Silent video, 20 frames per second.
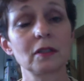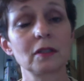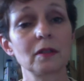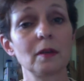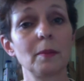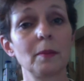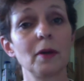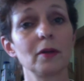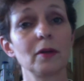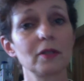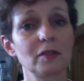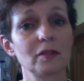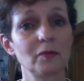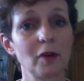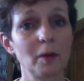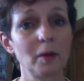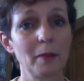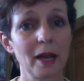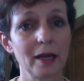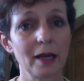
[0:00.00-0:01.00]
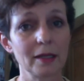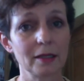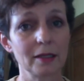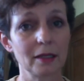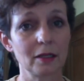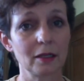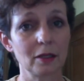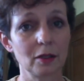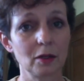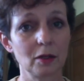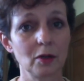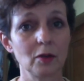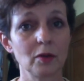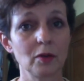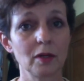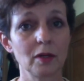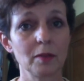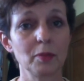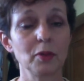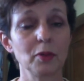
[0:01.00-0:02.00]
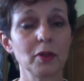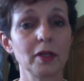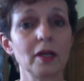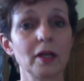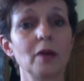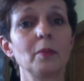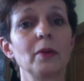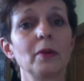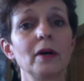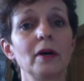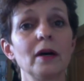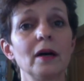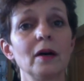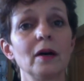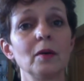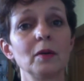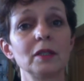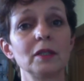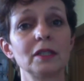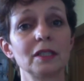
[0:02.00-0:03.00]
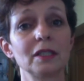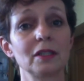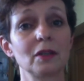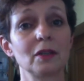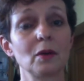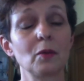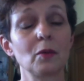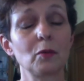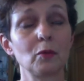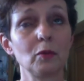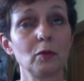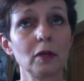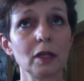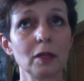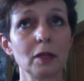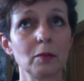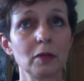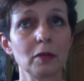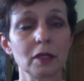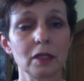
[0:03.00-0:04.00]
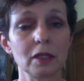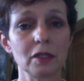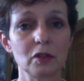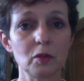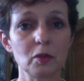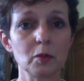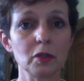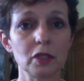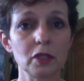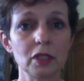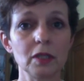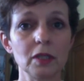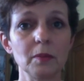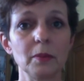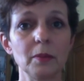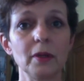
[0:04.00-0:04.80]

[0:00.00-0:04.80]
about as far back as I could go and pull it up, which is really, really super cheap.